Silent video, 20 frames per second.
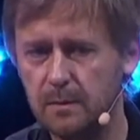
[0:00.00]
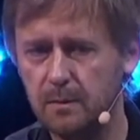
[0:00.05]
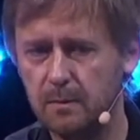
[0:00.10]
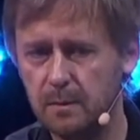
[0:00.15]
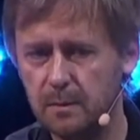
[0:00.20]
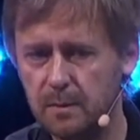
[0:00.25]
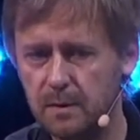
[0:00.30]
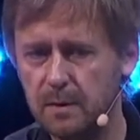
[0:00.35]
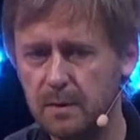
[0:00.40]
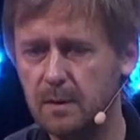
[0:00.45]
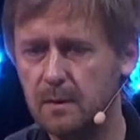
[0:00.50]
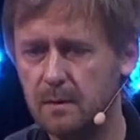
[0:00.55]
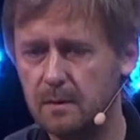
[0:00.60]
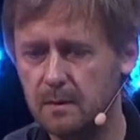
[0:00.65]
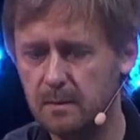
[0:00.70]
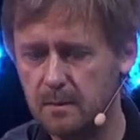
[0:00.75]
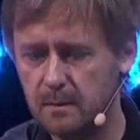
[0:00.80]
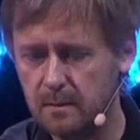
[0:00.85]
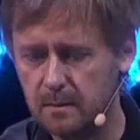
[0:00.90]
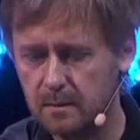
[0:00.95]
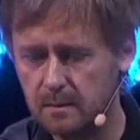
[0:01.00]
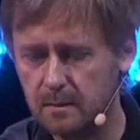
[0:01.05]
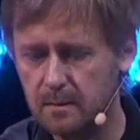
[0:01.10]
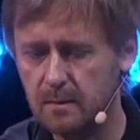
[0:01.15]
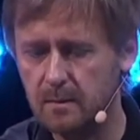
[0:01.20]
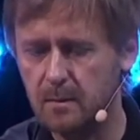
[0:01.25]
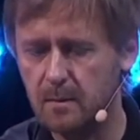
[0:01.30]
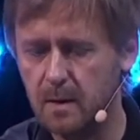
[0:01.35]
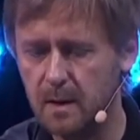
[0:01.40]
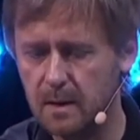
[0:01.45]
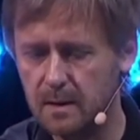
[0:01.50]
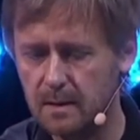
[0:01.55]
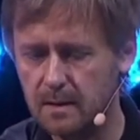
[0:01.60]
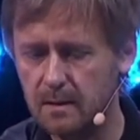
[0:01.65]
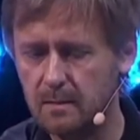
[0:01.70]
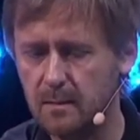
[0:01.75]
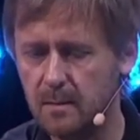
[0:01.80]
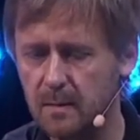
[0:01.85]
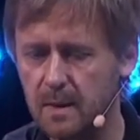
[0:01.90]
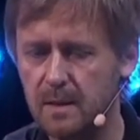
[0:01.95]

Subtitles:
you will see quite some